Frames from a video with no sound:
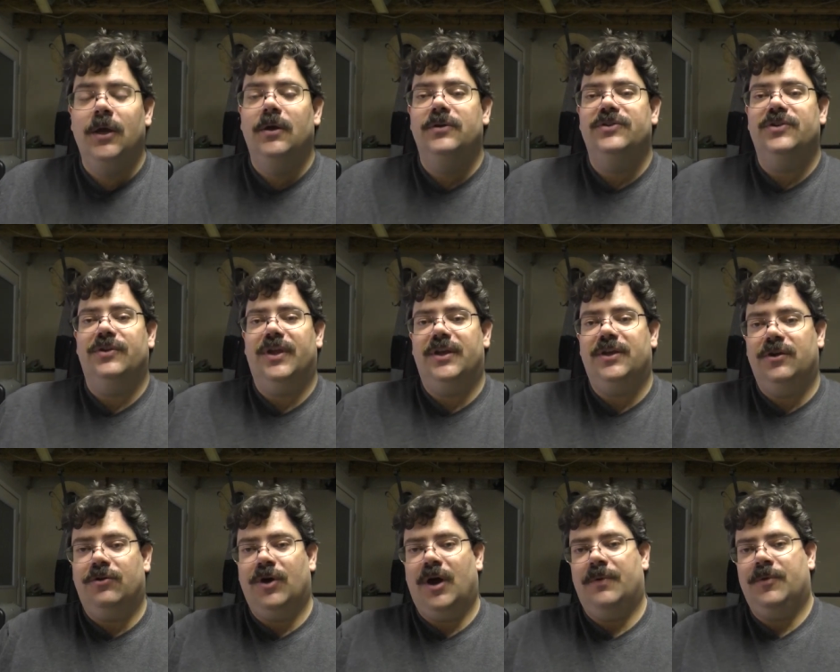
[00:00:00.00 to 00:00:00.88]
So then you
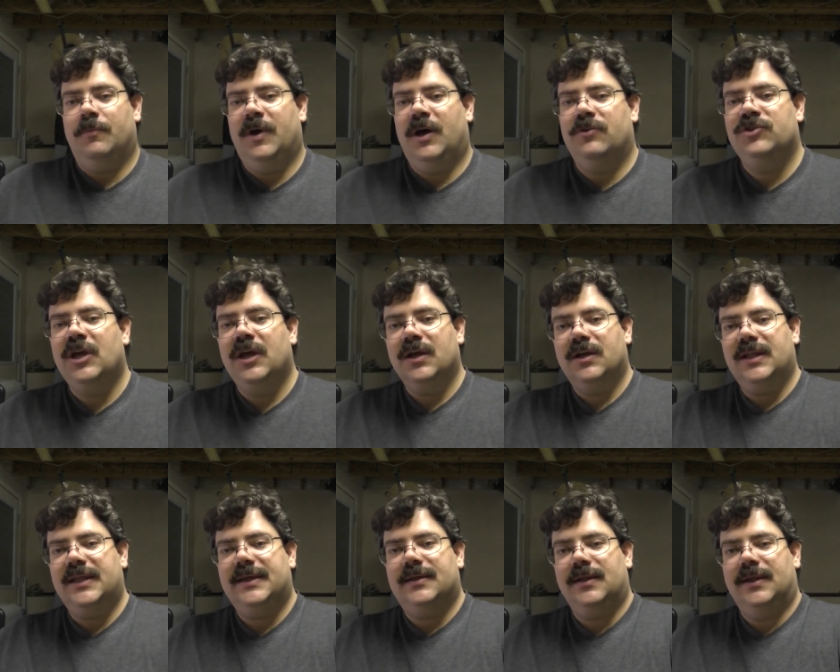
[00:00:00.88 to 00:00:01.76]
grab the mouse,
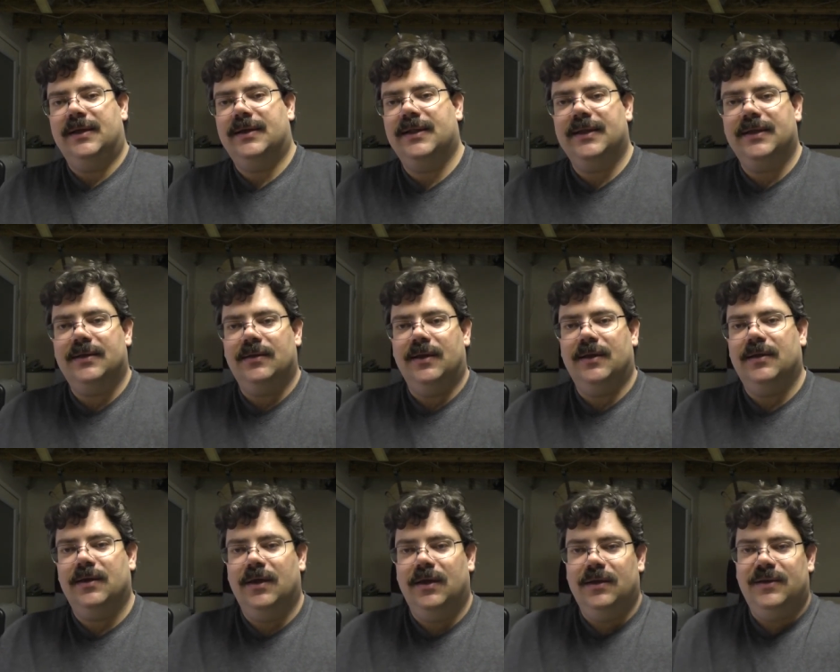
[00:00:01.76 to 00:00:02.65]
click, click, click, click,